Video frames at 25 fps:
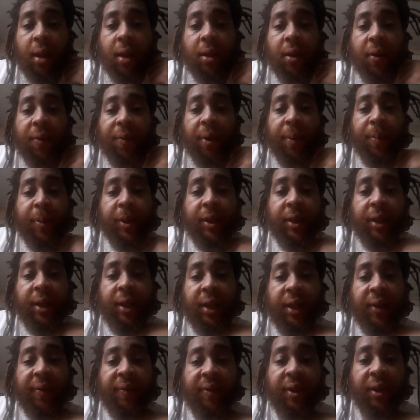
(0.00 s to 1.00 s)
The
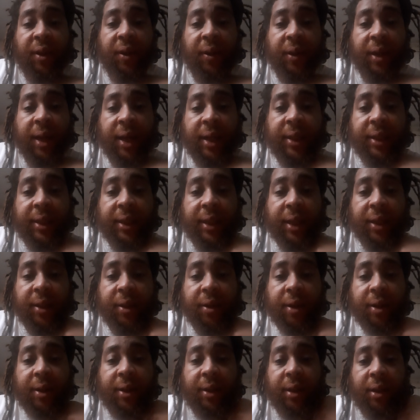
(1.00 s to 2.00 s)
representatives of the United States
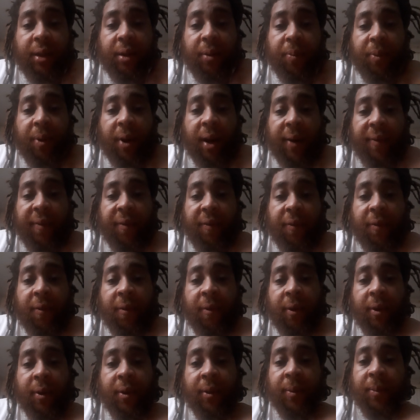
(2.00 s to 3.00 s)
are considered private
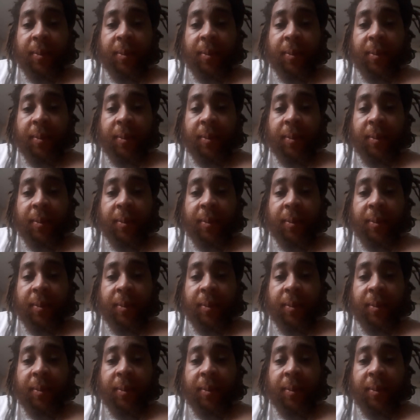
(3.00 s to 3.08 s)
foreign.